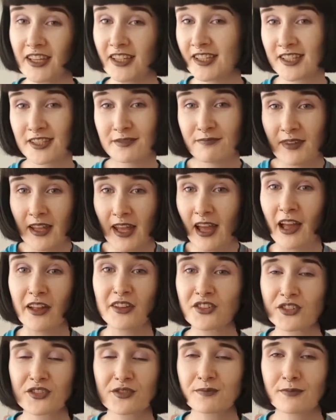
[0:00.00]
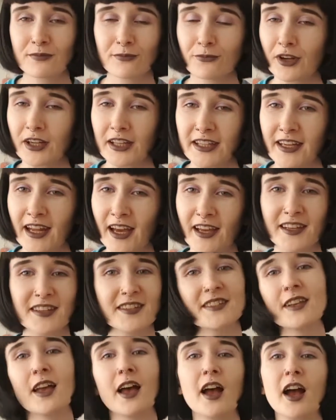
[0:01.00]
love these. They're just really
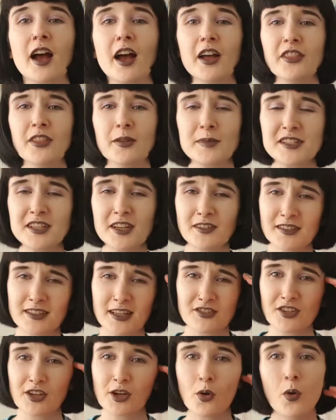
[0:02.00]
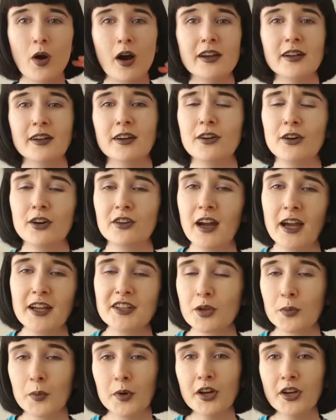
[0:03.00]
nice. And the material is actually quite all
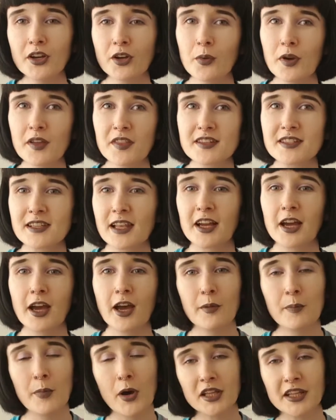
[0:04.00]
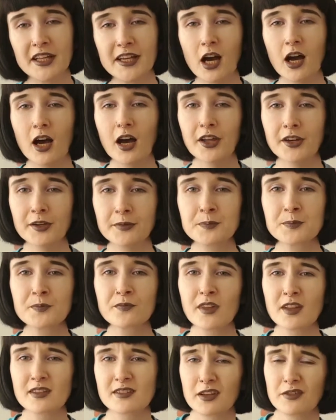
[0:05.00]
right to work with. It's like a
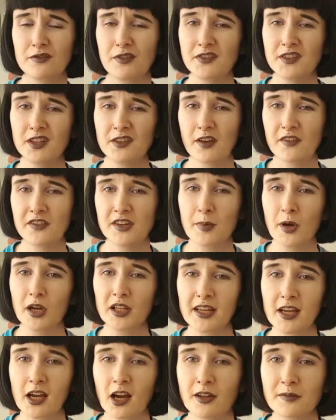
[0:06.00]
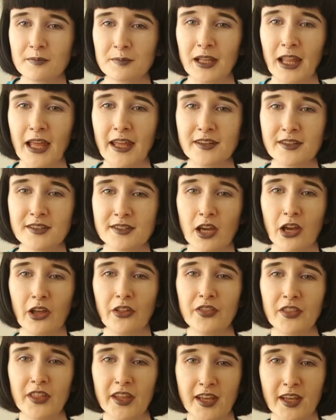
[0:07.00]
polycotton, it's like 50-50 polycotton
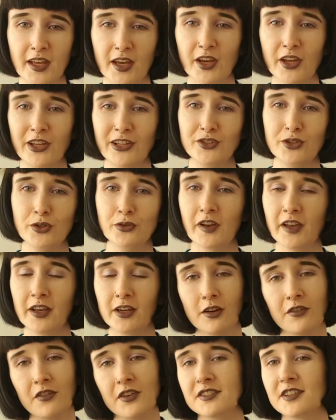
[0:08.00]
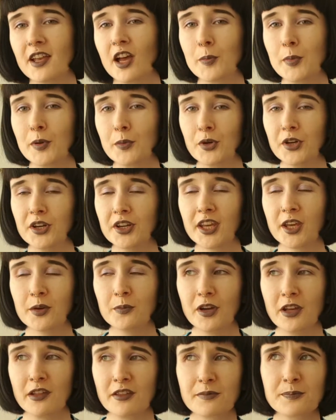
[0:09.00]
blend on the duvet covers that I've been
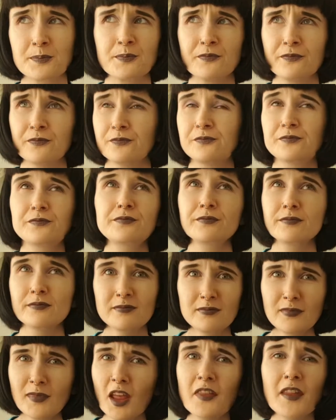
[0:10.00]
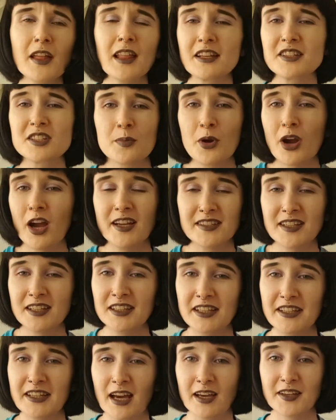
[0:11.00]
working with. And they're like
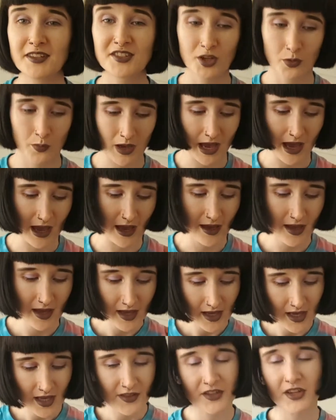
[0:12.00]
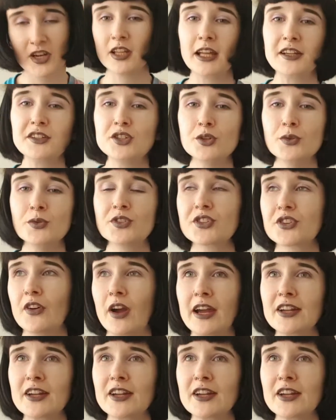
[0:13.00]
surprisingly nice to wear. They're not like too